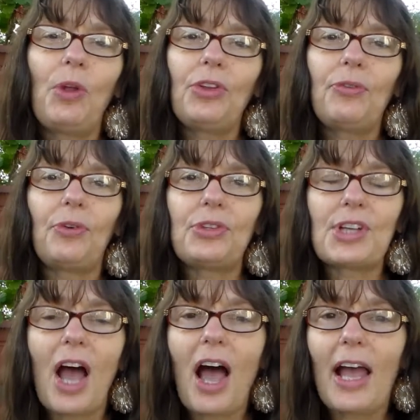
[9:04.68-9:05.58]
the wonderful
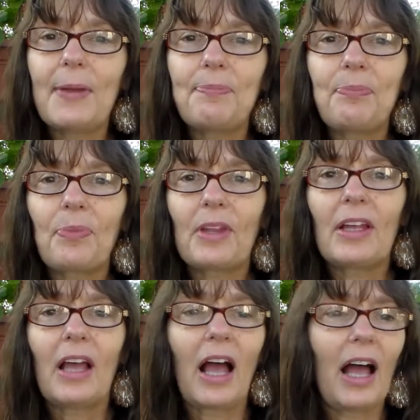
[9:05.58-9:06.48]
time,
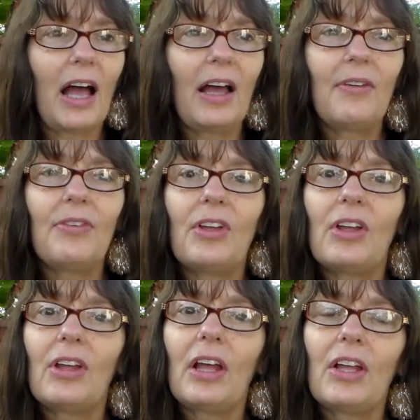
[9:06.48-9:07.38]
uh,
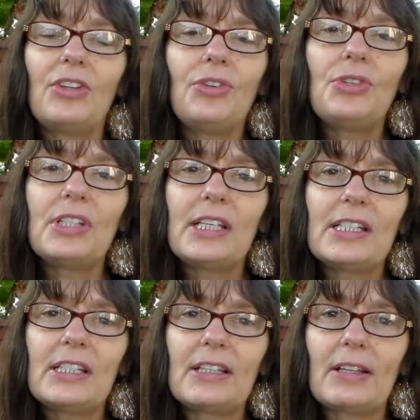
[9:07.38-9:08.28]
a new
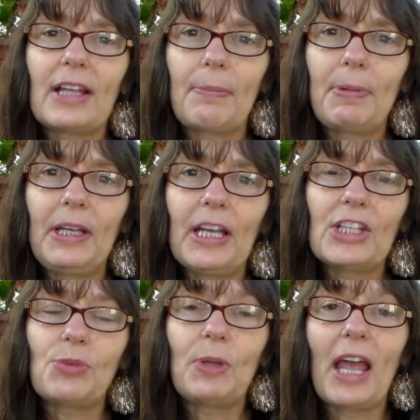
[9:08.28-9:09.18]
season that
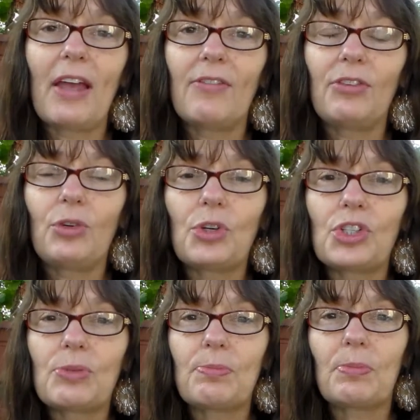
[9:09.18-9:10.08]
begins. And we had, of
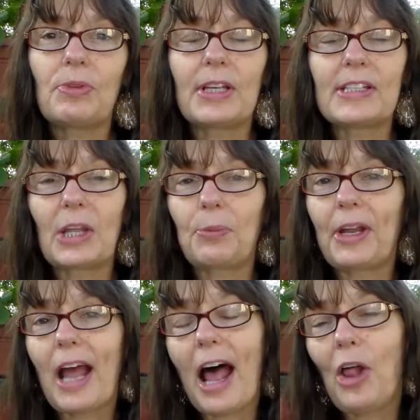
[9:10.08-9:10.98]
course, they
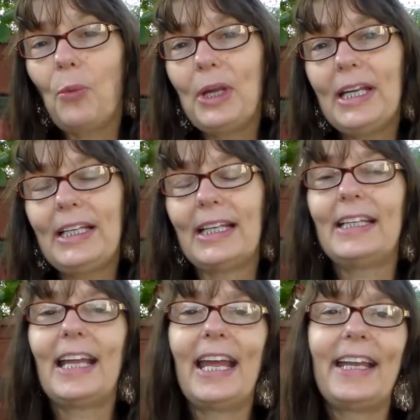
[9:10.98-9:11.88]
celebrate Halloween
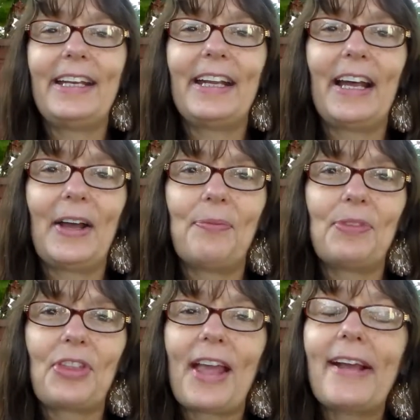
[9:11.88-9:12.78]
and, and
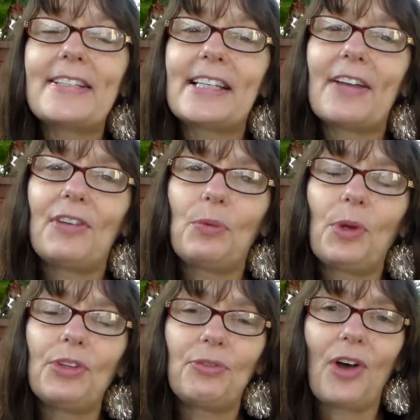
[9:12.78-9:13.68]
um, Thanksgiving,
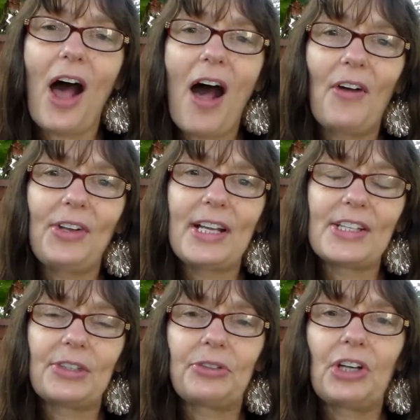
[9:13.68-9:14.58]
wonderful
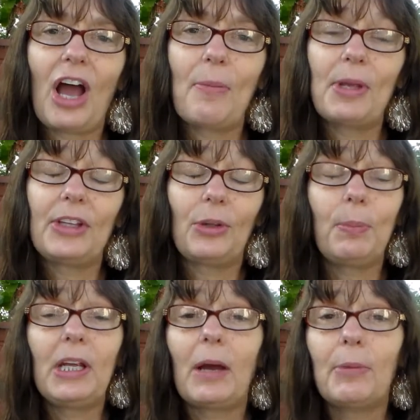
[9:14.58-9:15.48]
holidays that are coming, they'll
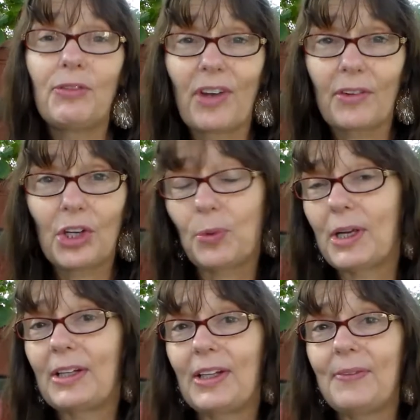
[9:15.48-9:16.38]
be coming very
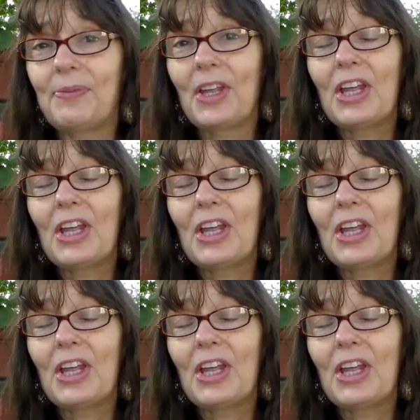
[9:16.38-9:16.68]
quickly.